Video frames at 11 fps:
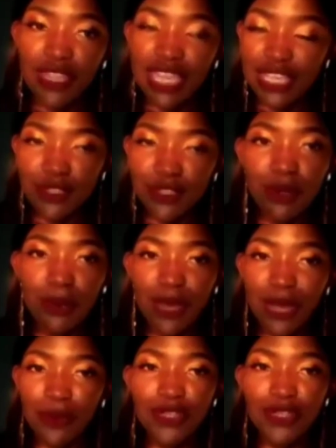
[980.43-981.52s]
There's no way we
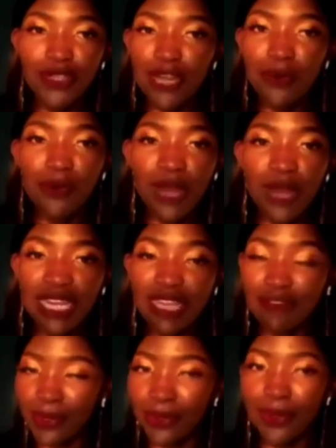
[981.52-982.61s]
are going to get rain if
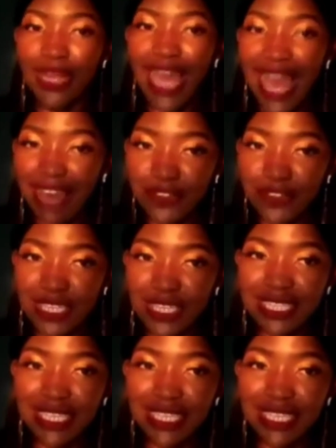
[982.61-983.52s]
we do not have trees.